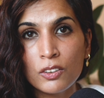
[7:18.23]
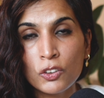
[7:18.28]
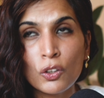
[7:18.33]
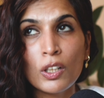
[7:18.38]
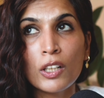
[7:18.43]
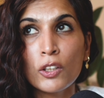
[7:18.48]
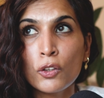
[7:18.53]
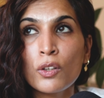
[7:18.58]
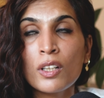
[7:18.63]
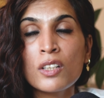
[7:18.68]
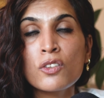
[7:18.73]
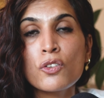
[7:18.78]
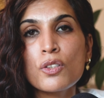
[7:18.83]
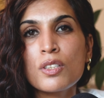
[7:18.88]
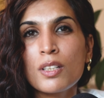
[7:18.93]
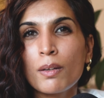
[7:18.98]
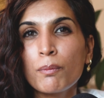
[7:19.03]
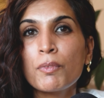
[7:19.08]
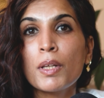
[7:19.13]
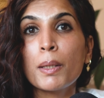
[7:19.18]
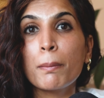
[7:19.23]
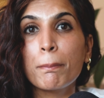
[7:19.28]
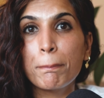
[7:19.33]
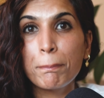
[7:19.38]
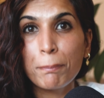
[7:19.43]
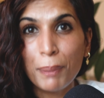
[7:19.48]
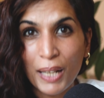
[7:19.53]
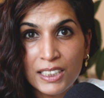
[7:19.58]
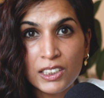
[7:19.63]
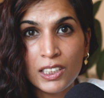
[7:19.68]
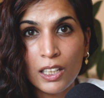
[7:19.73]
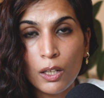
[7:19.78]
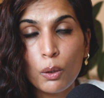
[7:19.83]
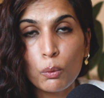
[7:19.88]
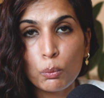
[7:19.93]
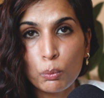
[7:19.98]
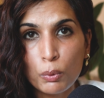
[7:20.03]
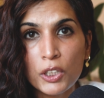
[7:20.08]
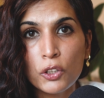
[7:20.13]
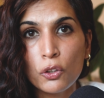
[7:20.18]
so that you can do something
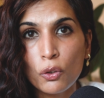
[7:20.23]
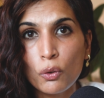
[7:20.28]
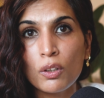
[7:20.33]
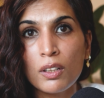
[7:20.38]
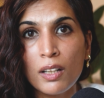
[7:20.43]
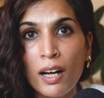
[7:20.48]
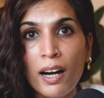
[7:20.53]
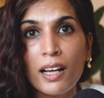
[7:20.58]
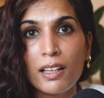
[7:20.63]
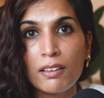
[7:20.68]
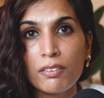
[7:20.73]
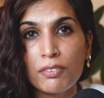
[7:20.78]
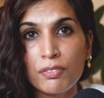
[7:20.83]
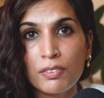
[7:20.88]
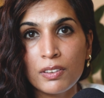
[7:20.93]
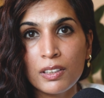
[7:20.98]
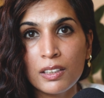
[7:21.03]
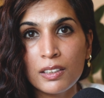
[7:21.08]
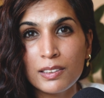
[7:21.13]
better with your life,